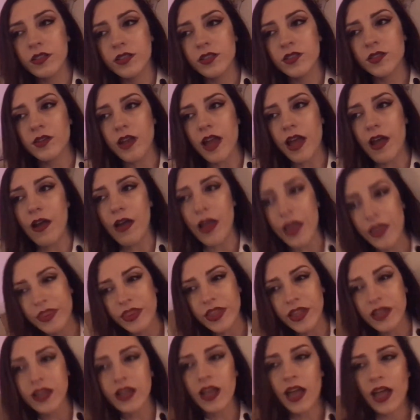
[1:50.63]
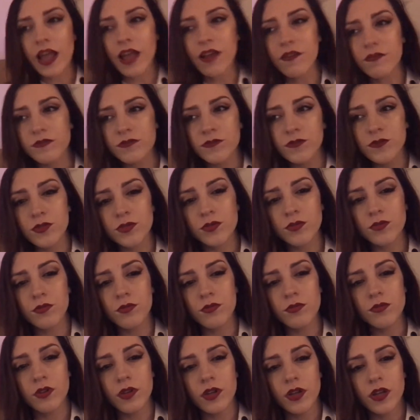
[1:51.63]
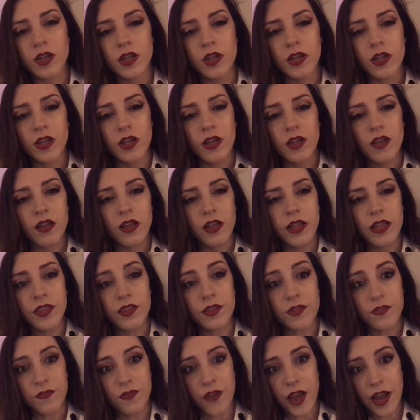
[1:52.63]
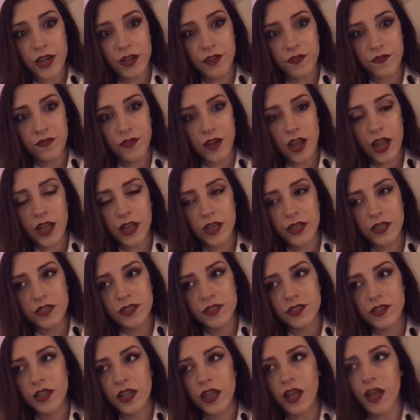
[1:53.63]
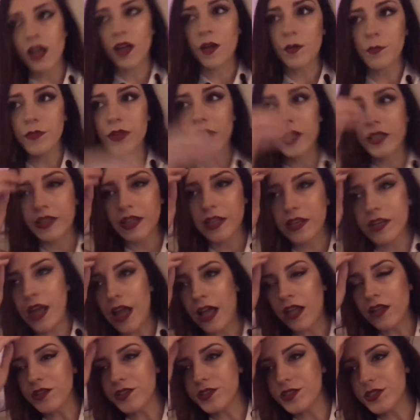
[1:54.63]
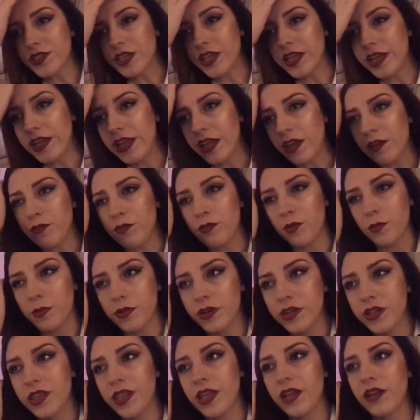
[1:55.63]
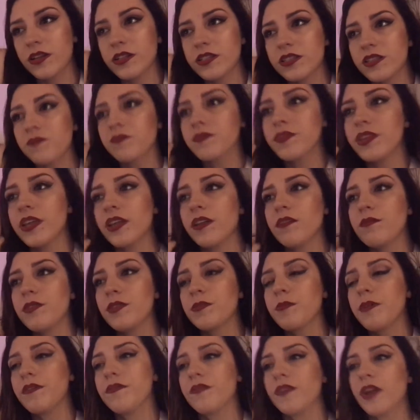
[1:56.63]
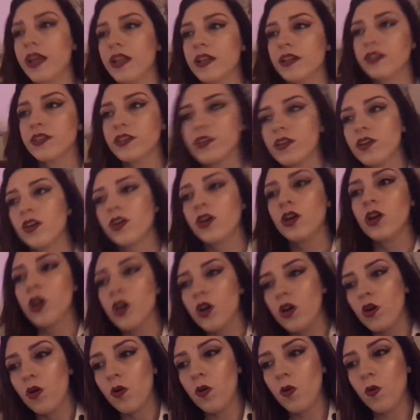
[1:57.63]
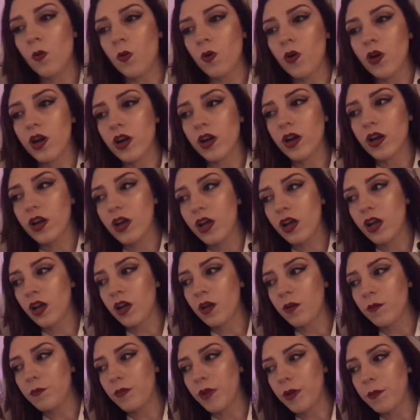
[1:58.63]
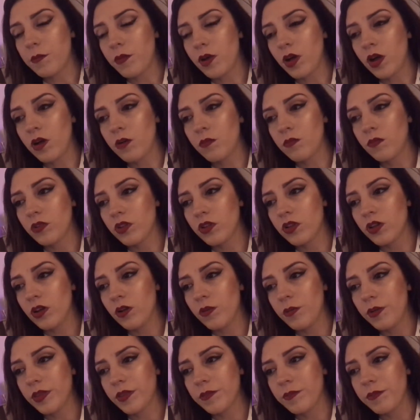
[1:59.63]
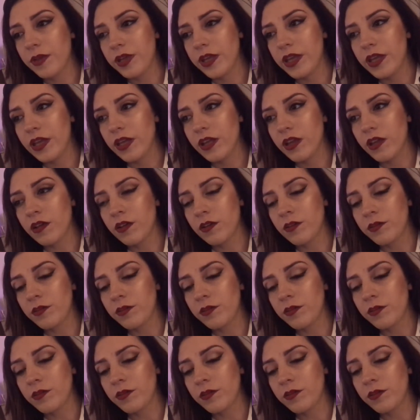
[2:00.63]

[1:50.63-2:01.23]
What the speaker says: So now I think I have to either find a friend and then I'll just like get Ubered there or something with my friend, or my mom will go with me.